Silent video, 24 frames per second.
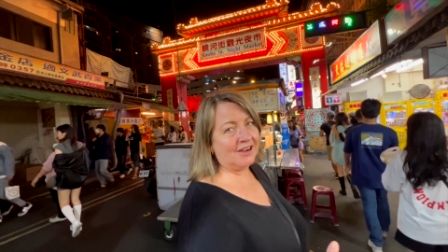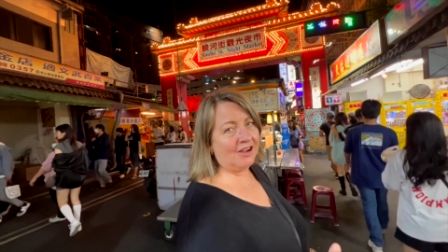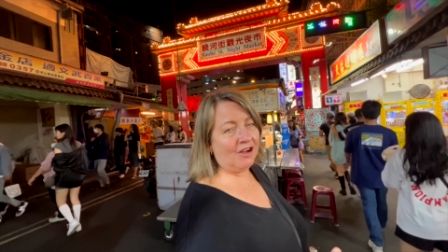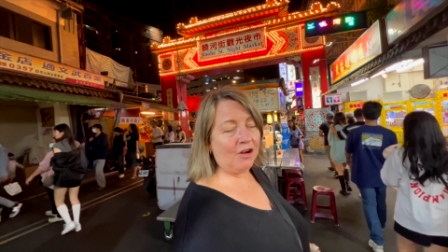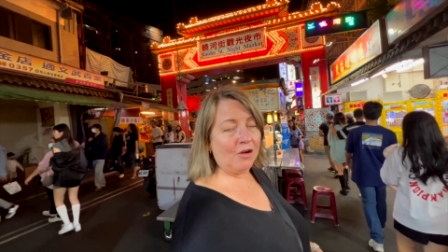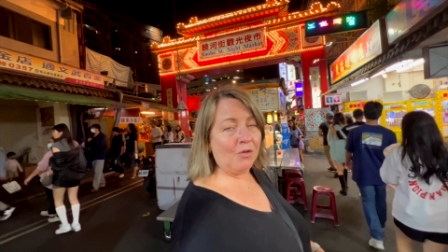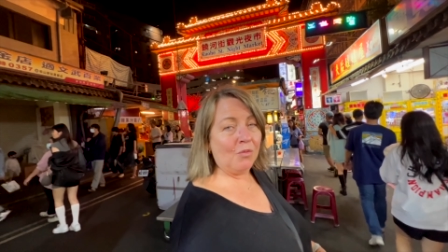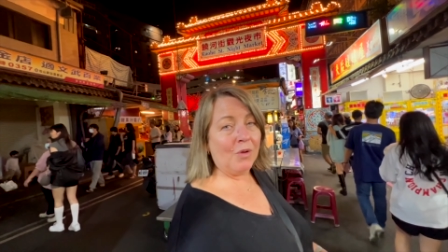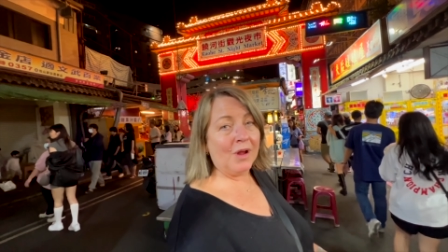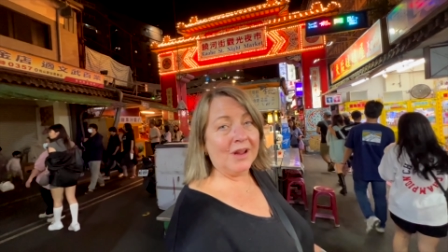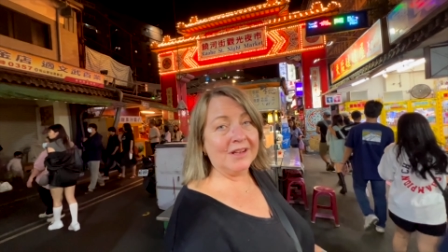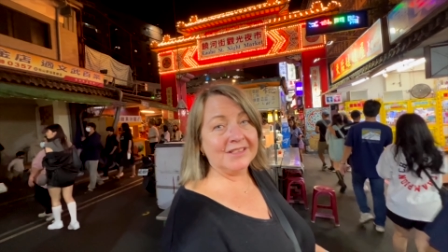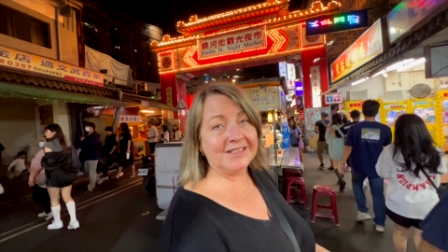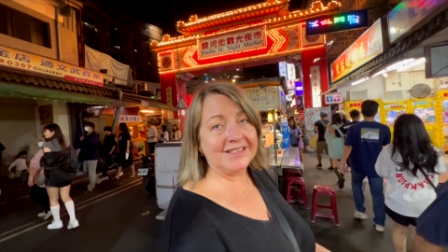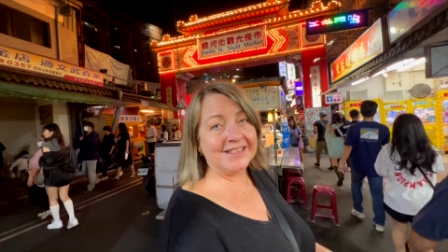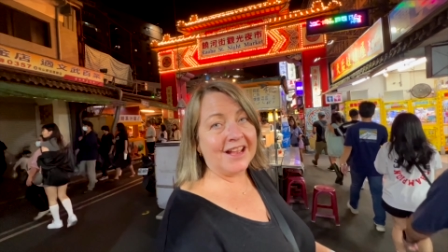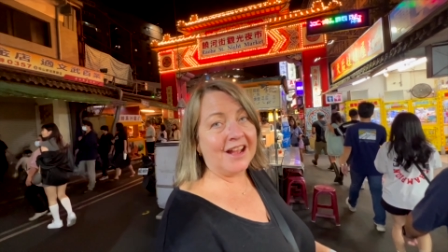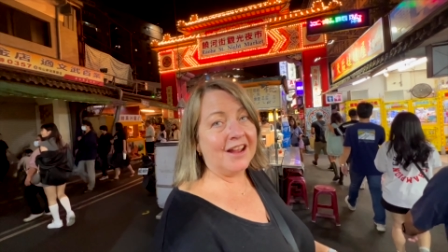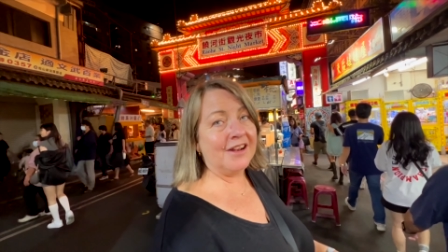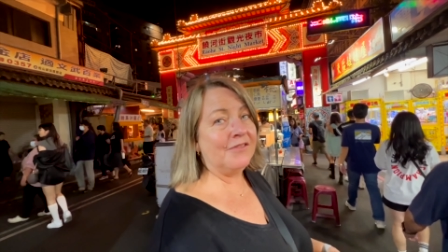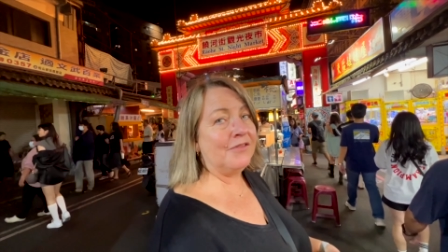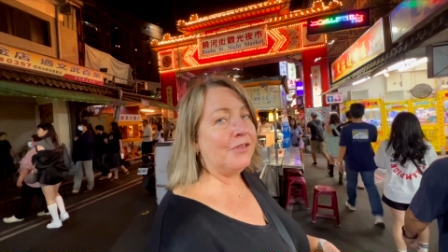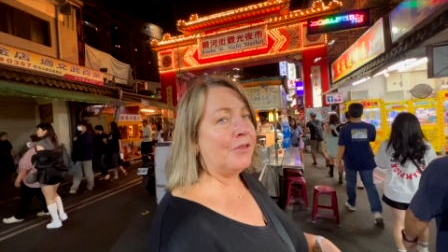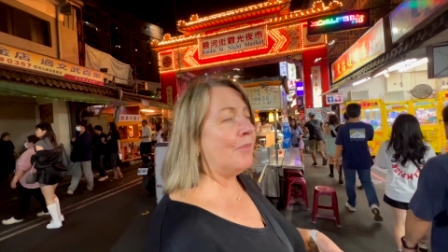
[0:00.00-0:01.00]
on one
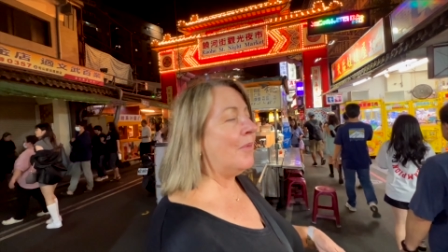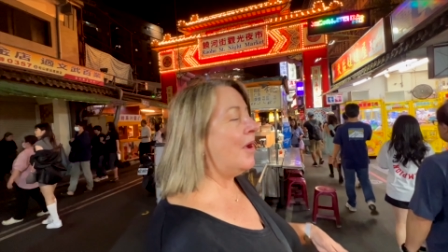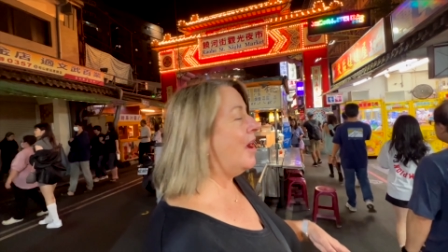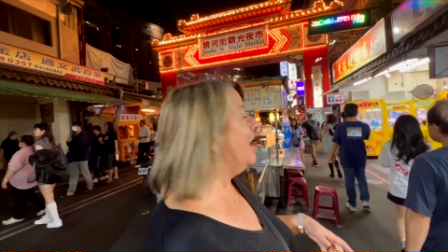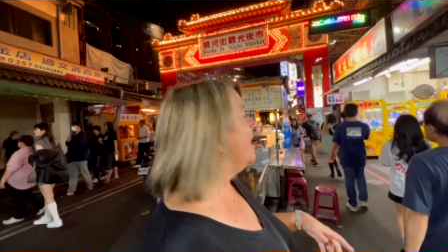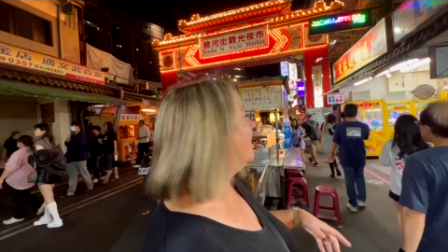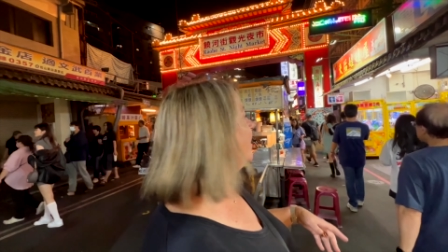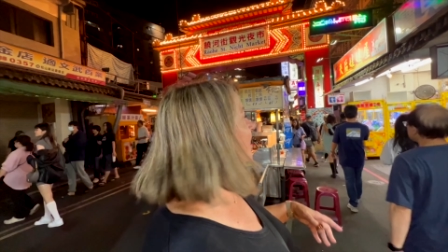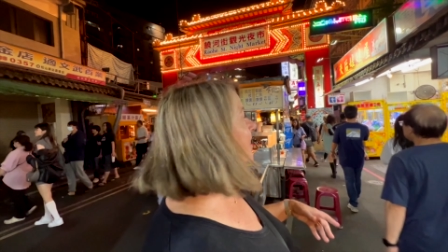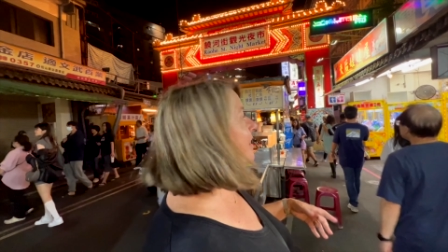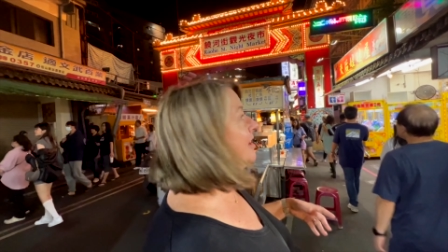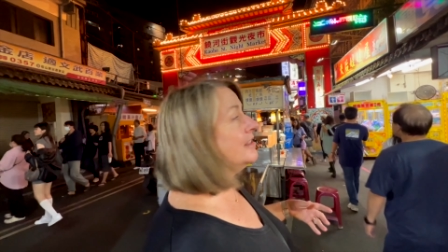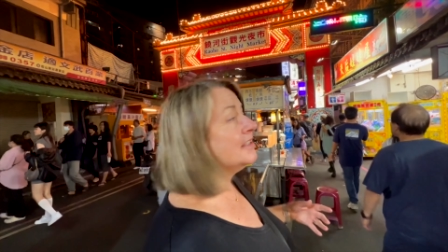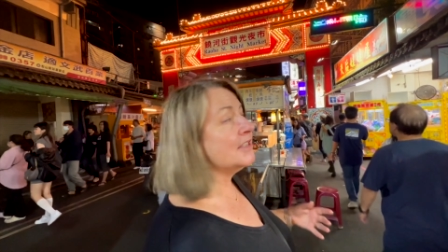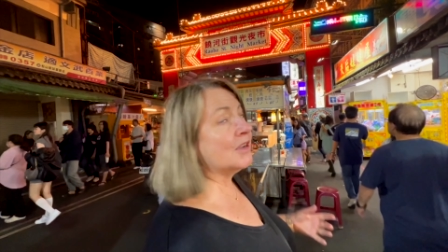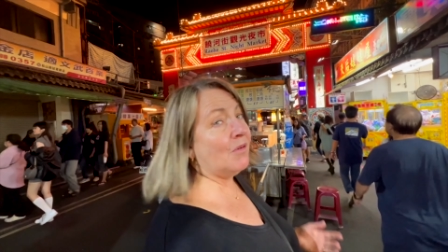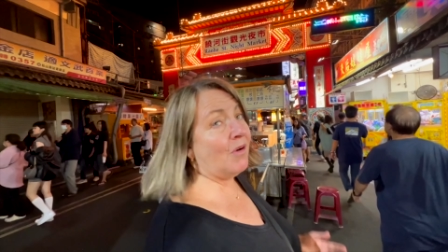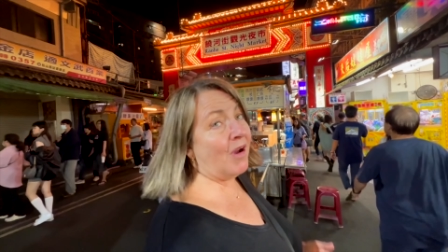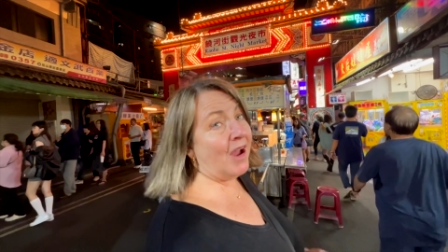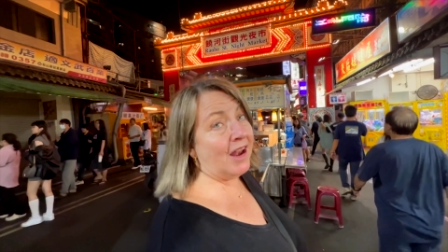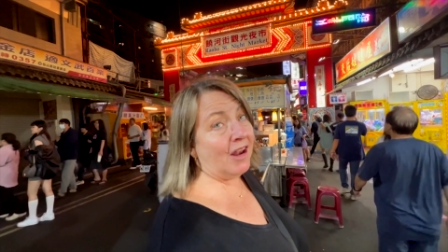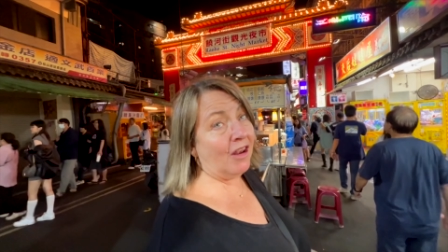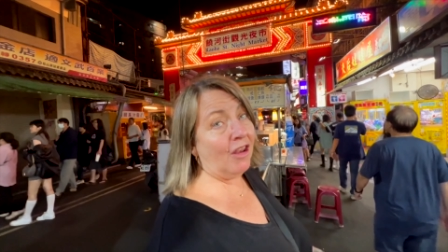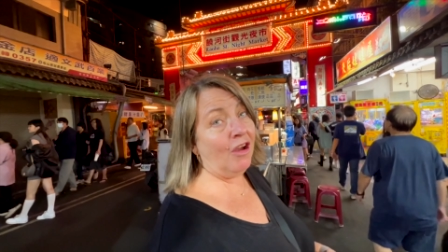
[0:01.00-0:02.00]
side of the market and it's
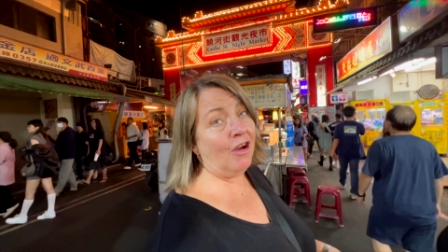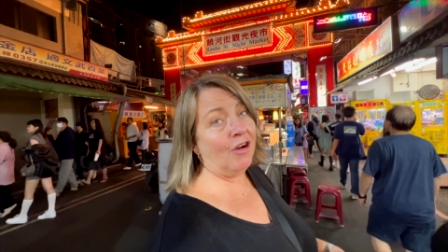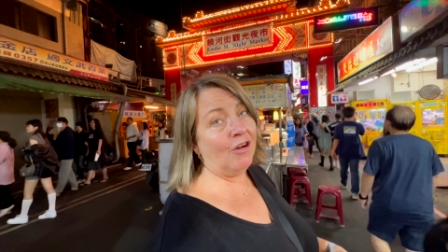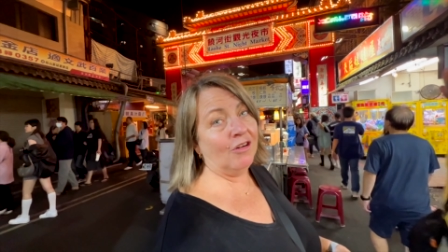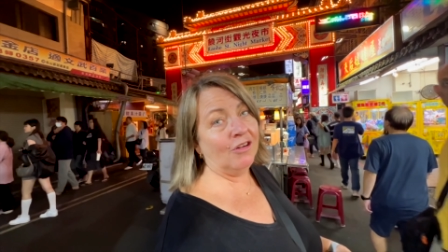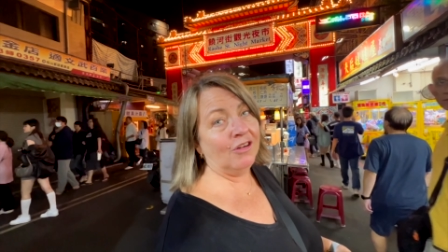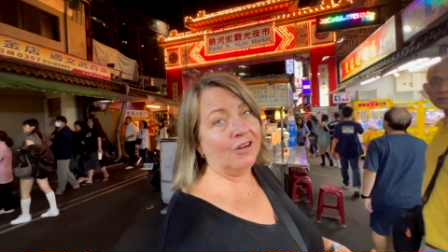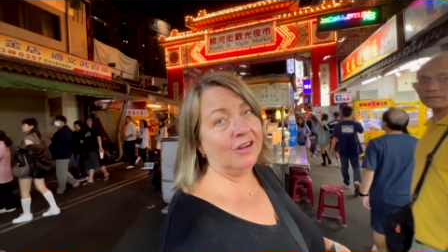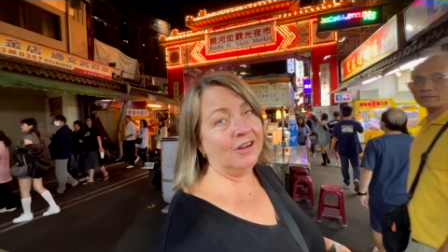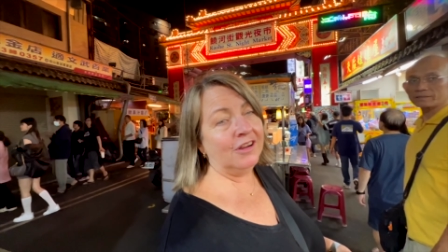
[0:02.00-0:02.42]
quite long.